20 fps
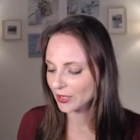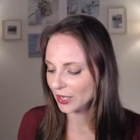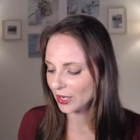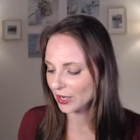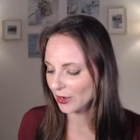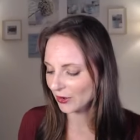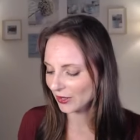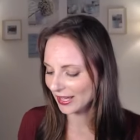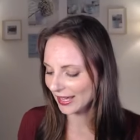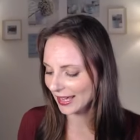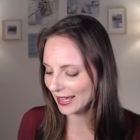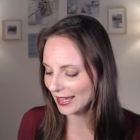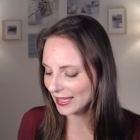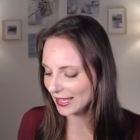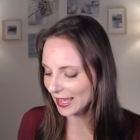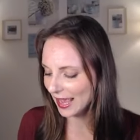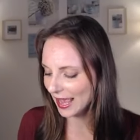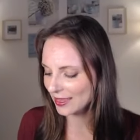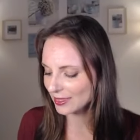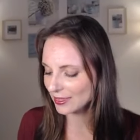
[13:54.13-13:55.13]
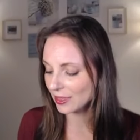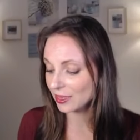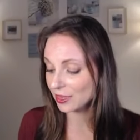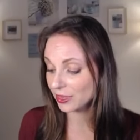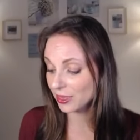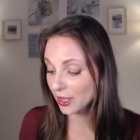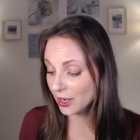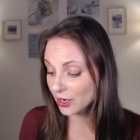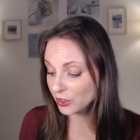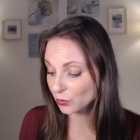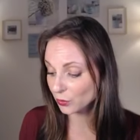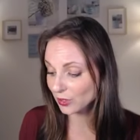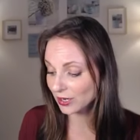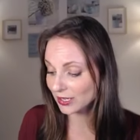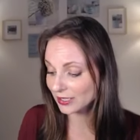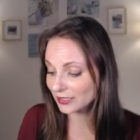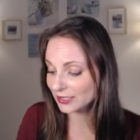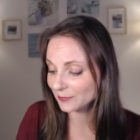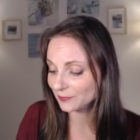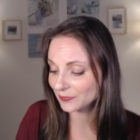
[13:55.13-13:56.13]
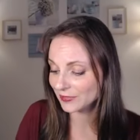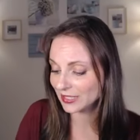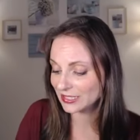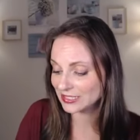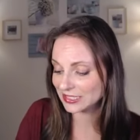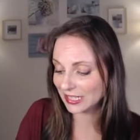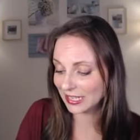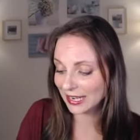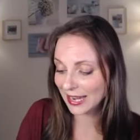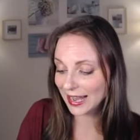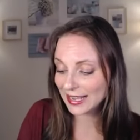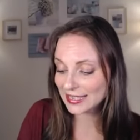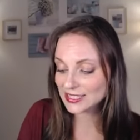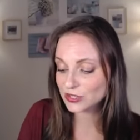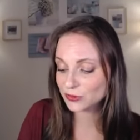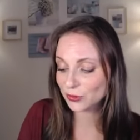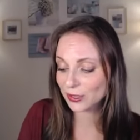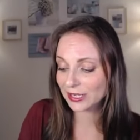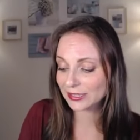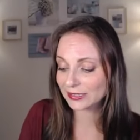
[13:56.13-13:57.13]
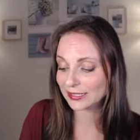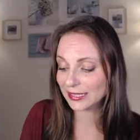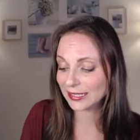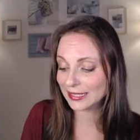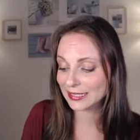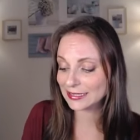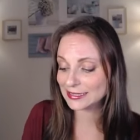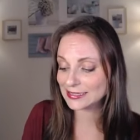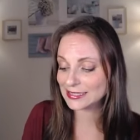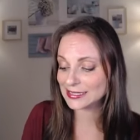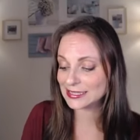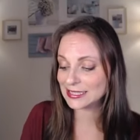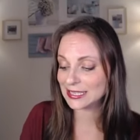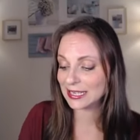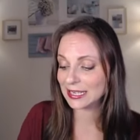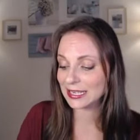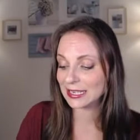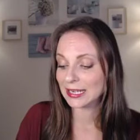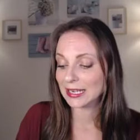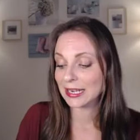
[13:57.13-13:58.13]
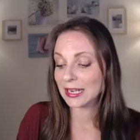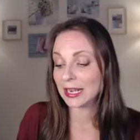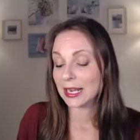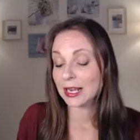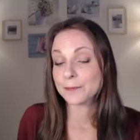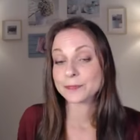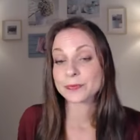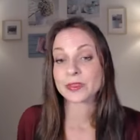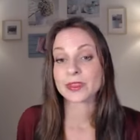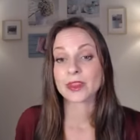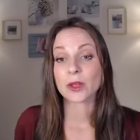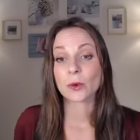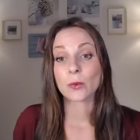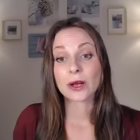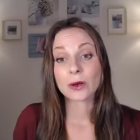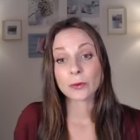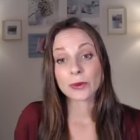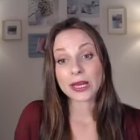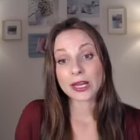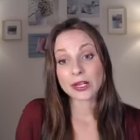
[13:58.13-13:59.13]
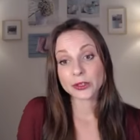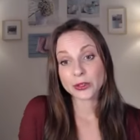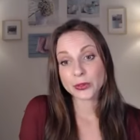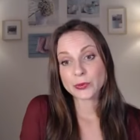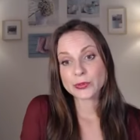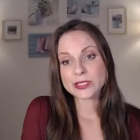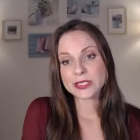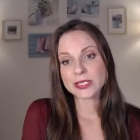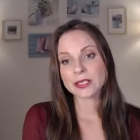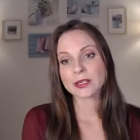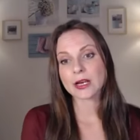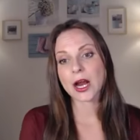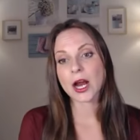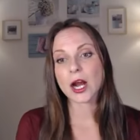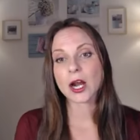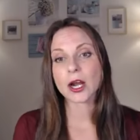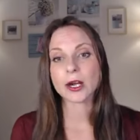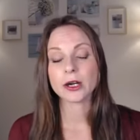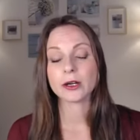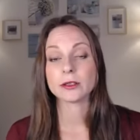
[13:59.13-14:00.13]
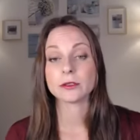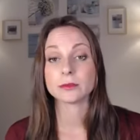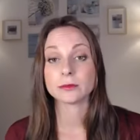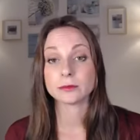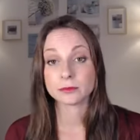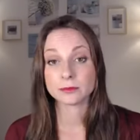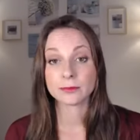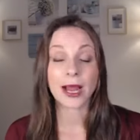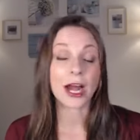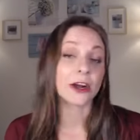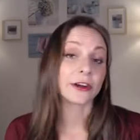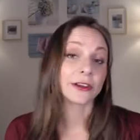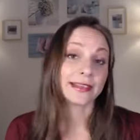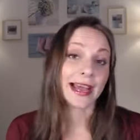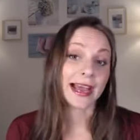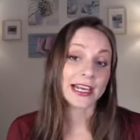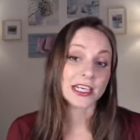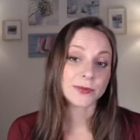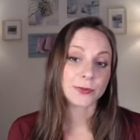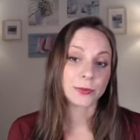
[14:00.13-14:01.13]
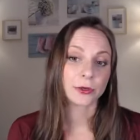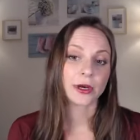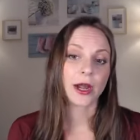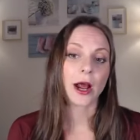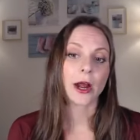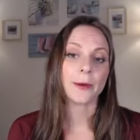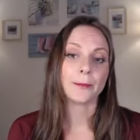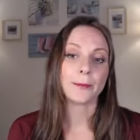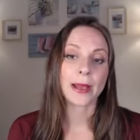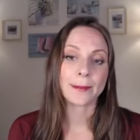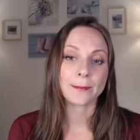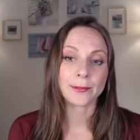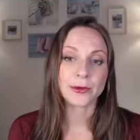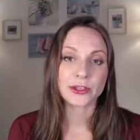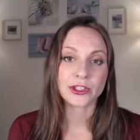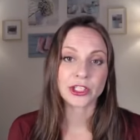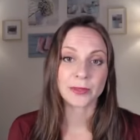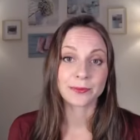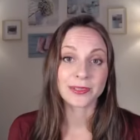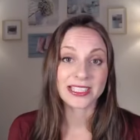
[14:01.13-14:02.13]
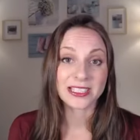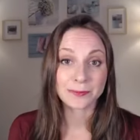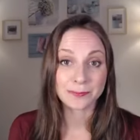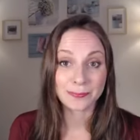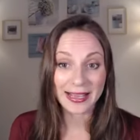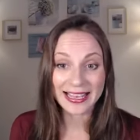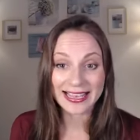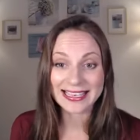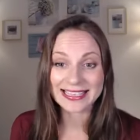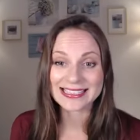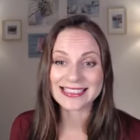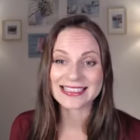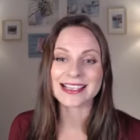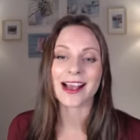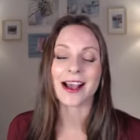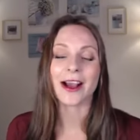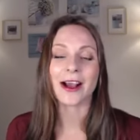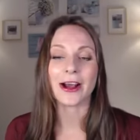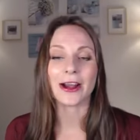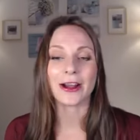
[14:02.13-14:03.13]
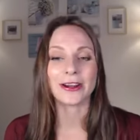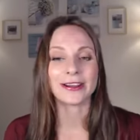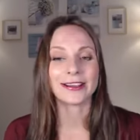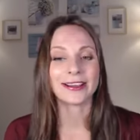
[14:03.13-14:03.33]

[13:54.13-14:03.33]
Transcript: Okay, and the third one is the last one, is the one we are using, our dashboard, our membership space, our